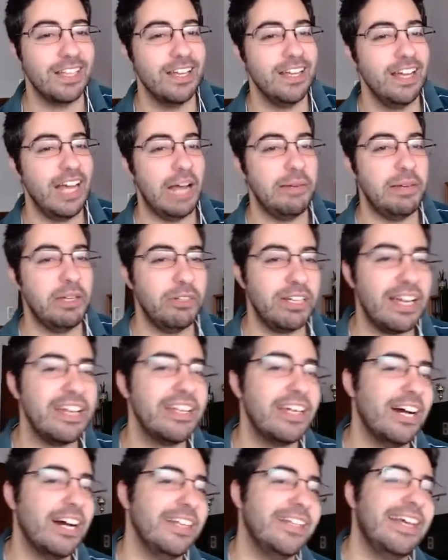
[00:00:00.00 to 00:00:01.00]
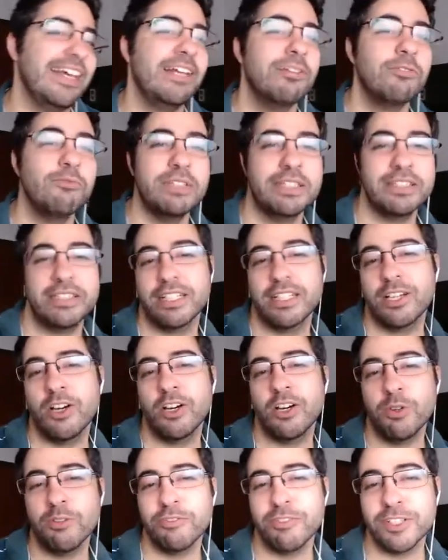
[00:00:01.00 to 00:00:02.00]
I mean, we kind of had that with the
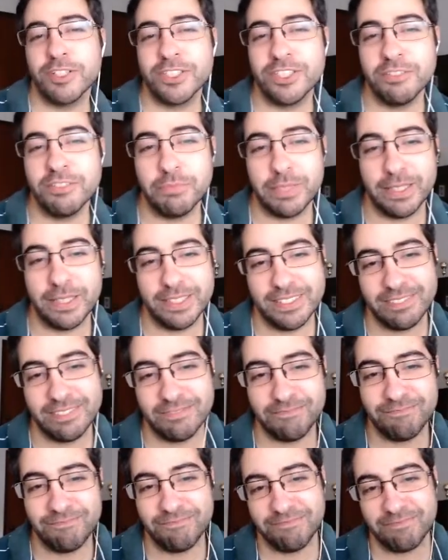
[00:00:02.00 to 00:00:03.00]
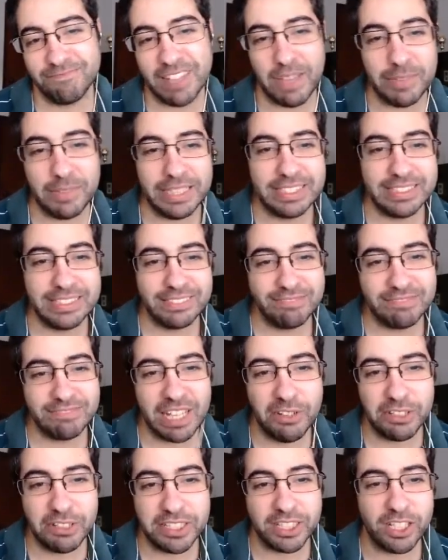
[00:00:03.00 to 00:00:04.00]
combo version, but I mean,
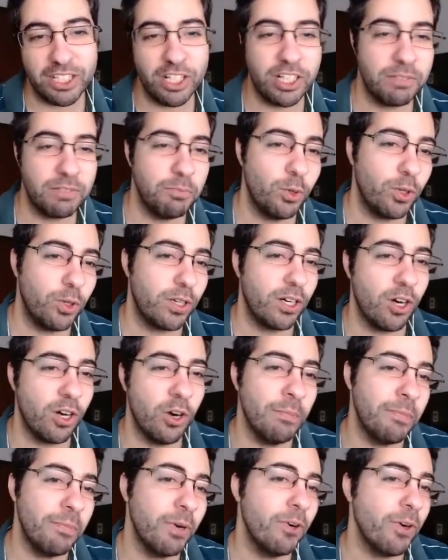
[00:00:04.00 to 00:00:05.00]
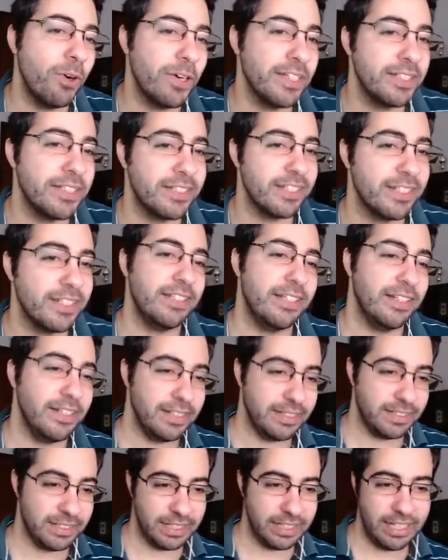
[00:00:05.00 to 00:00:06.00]
it was more combo oriented
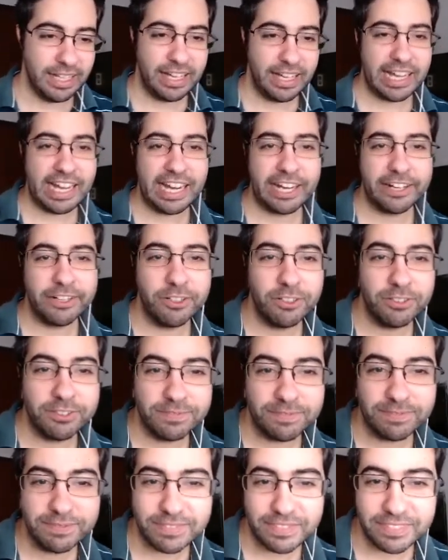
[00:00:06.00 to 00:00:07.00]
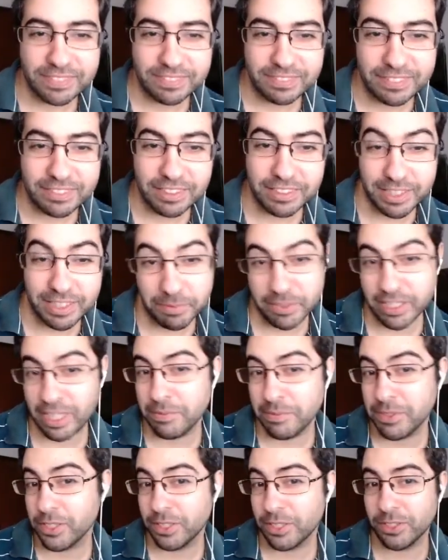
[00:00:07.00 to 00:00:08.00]
than aggro.
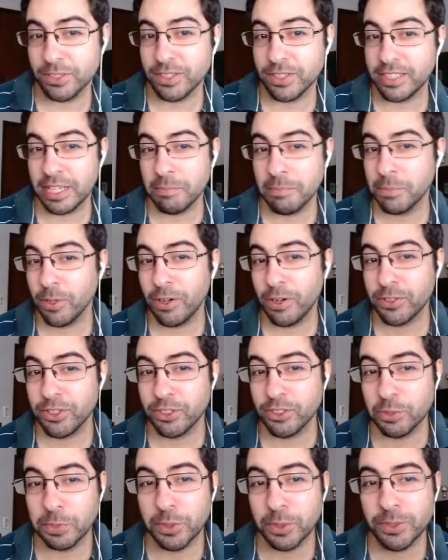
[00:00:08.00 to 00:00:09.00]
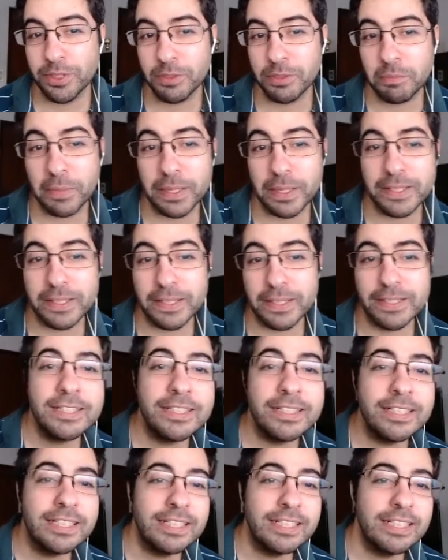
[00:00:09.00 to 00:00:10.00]
Sometimes you could tempo out your opponent, but
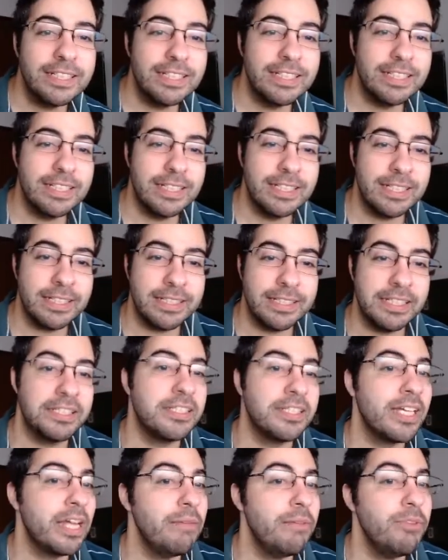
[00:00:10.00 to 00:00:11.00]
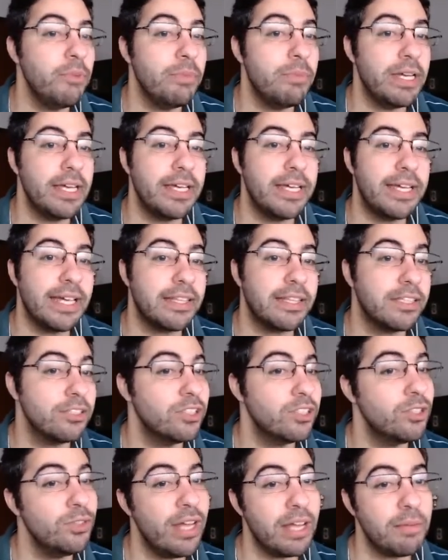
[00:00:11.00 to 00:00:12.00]
this time you may get to
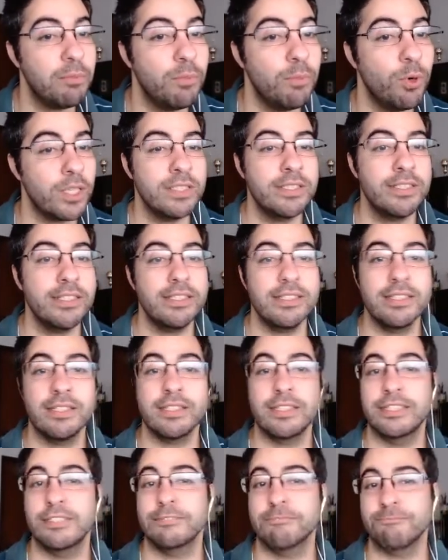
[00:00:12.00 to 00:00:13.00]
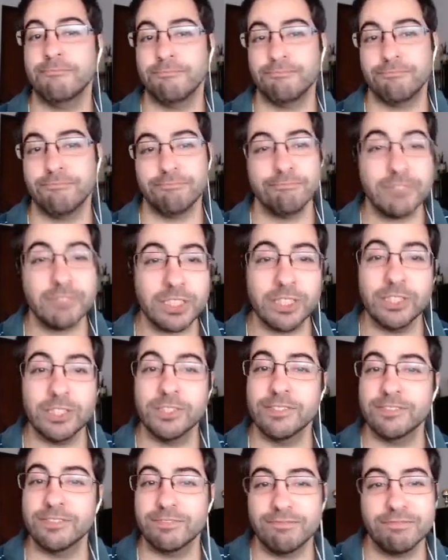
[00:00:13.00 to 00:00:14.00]
do that more consistently. So,
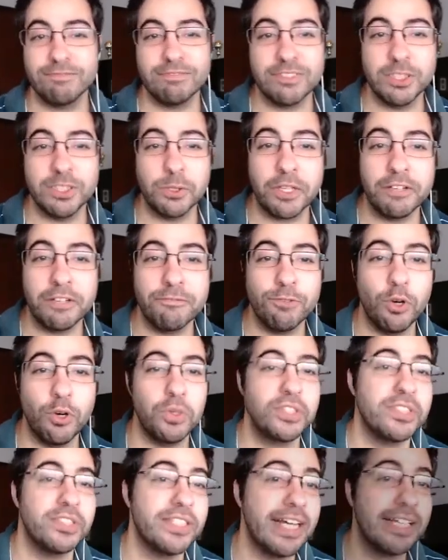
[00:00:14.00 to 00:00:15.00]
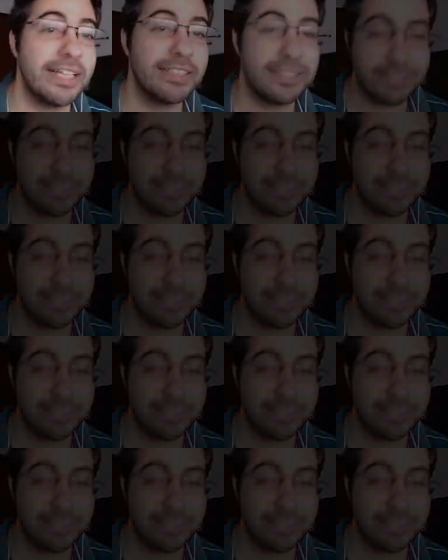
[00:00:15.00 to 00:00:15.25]
looking forward to that.